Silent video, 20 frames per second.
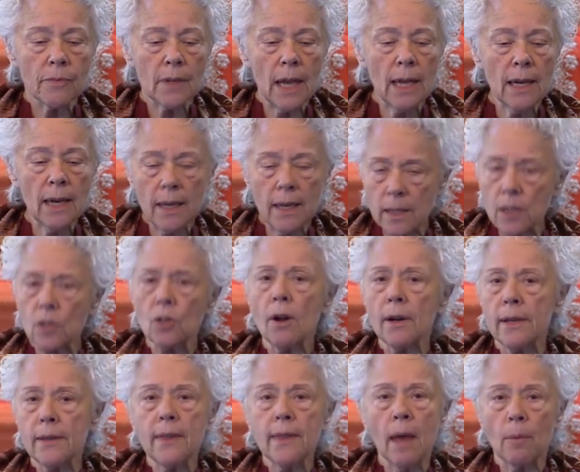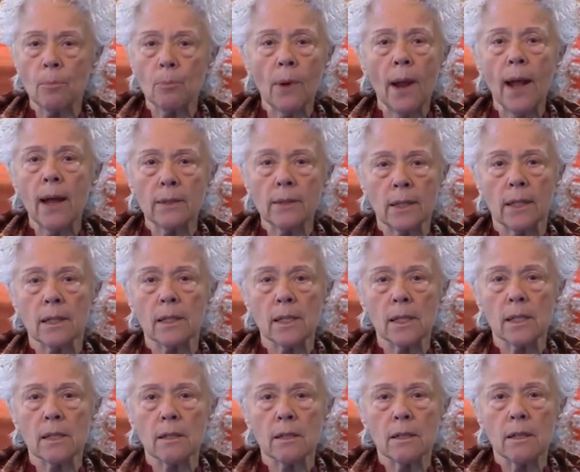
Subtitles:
And I started that practice.